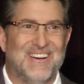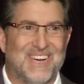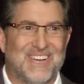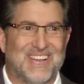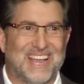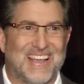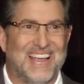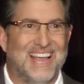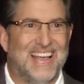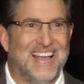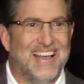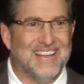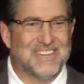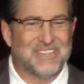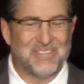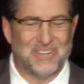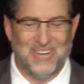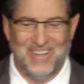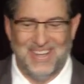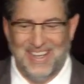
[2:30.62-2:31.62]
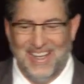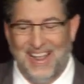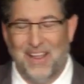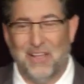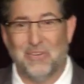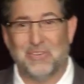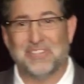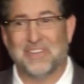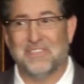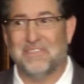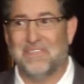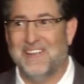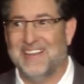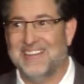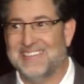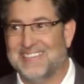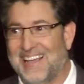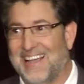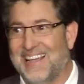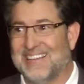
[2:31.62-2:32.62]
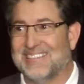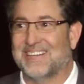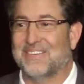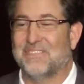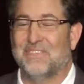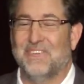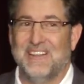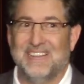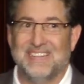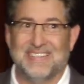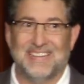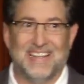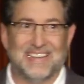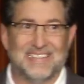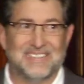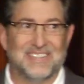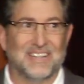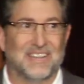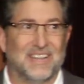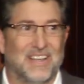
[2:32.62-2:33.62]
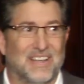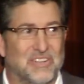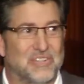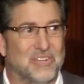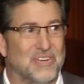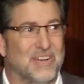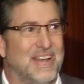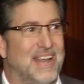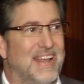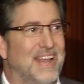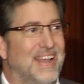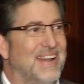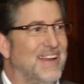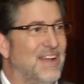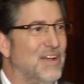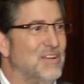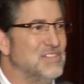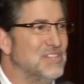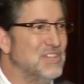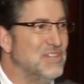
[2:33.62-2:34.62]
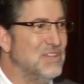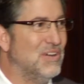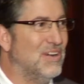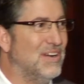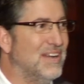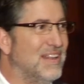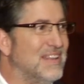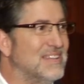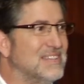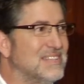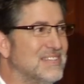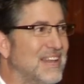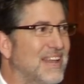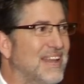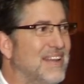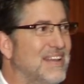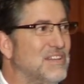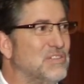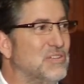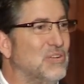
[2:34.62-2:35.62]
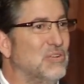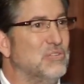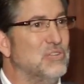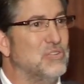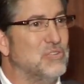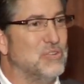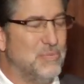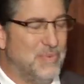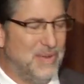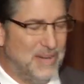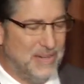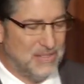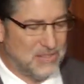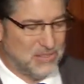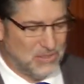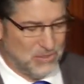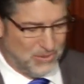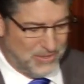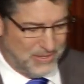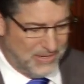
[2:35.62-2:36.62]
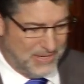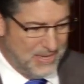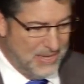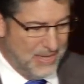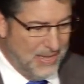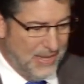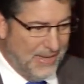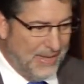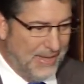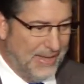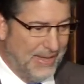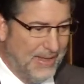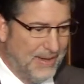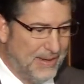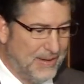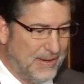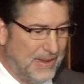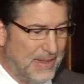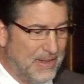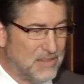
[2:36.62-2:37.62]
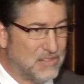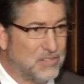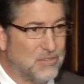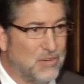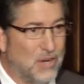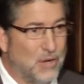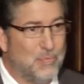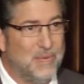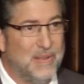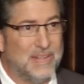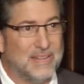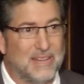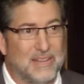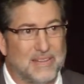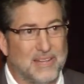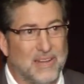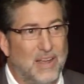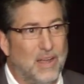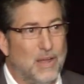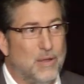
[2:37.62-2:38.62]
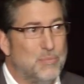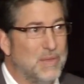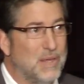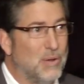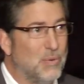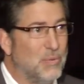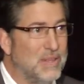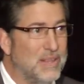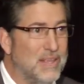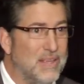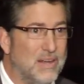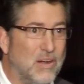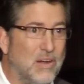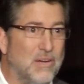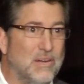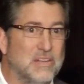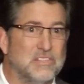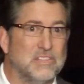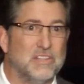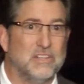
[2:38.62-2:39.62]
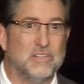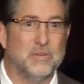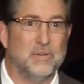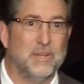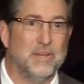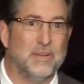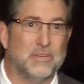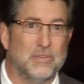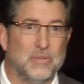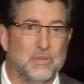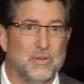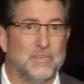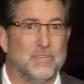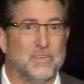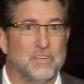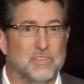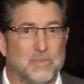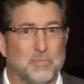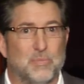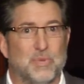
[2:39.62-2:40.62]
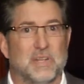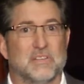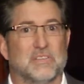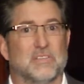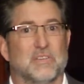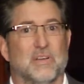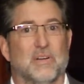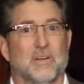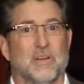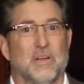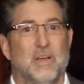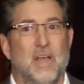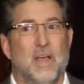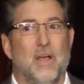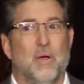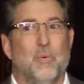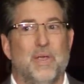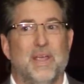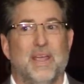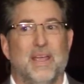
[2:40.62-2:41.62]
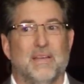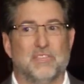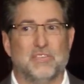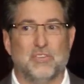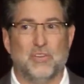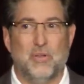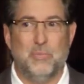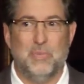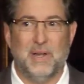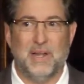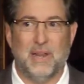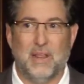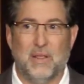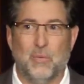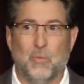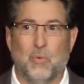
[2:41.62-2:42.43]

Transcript: Okay, so it was a fantastic, fantastic lecture, and I was in the audience, and he told a tremendous story. And it struck me at the time that within our institute here at the University of Minnesota, we have so many